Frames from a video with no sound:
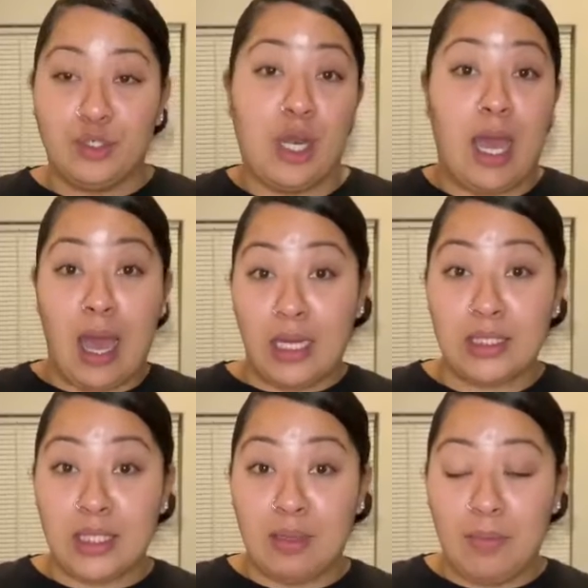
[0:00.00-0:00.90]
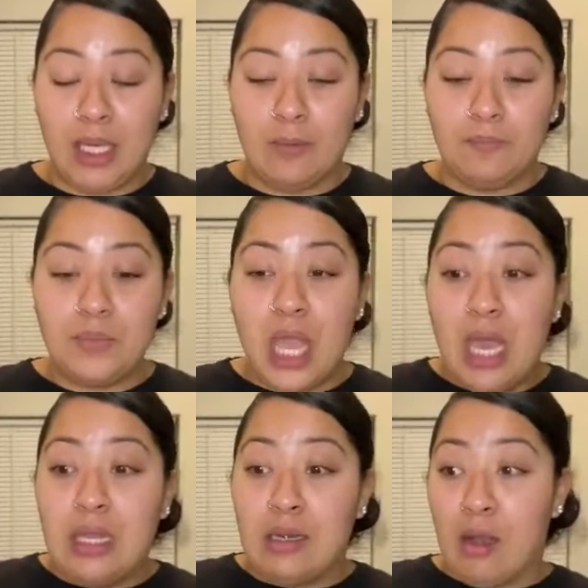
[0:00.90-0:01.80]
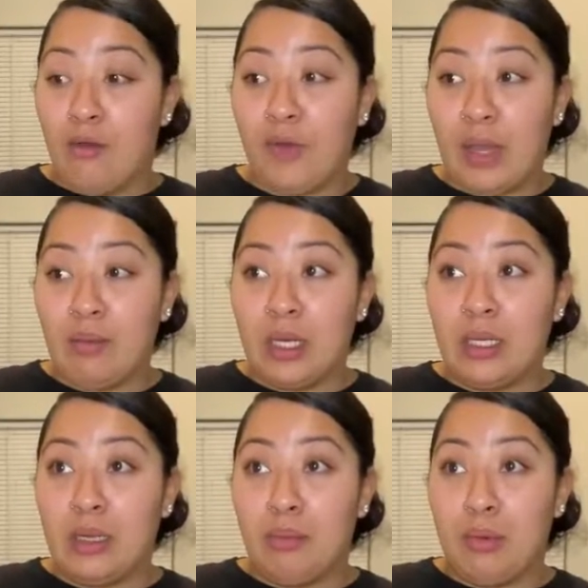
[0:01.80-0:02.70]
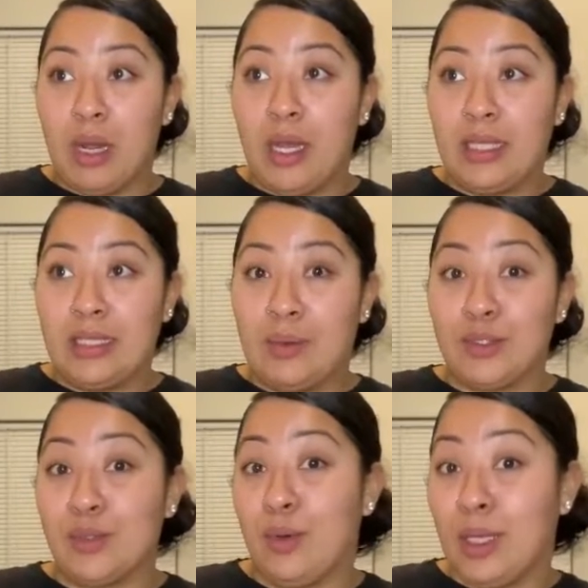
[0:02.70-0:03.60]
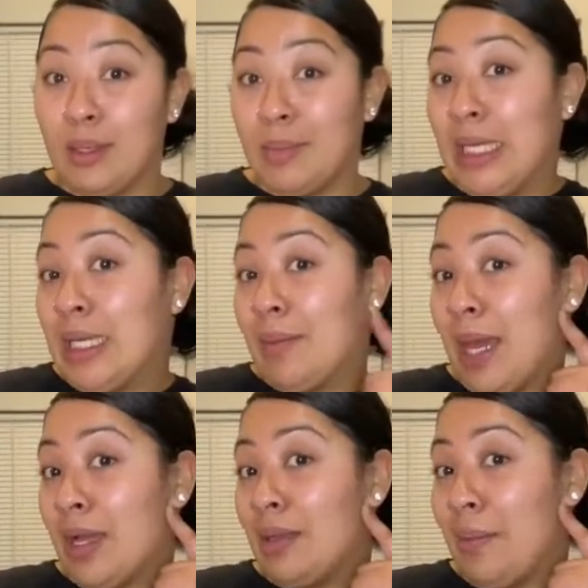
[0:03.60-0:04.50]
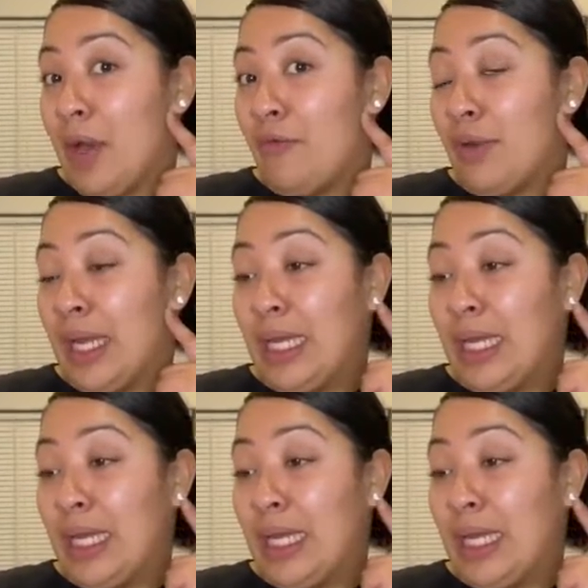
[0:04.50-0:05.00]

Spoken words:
trying to add to the meat. Now, if I wanted a brine that was going to hit me in the back of the mouth right